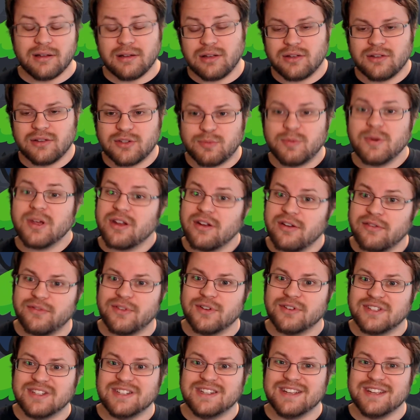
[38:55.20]
Speaking of,
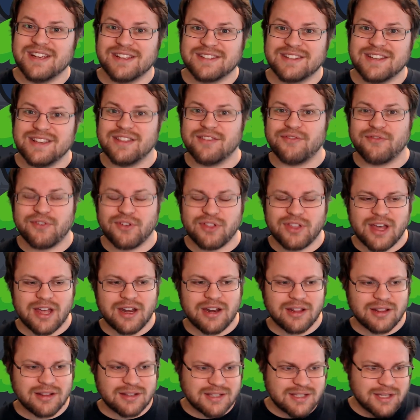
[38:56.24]
there's a DLC for that
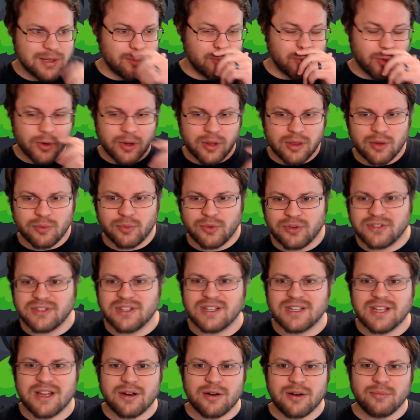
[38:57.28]
at some point that we'll sit
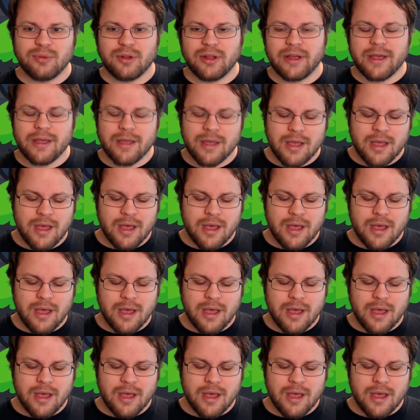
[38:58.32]
down and play.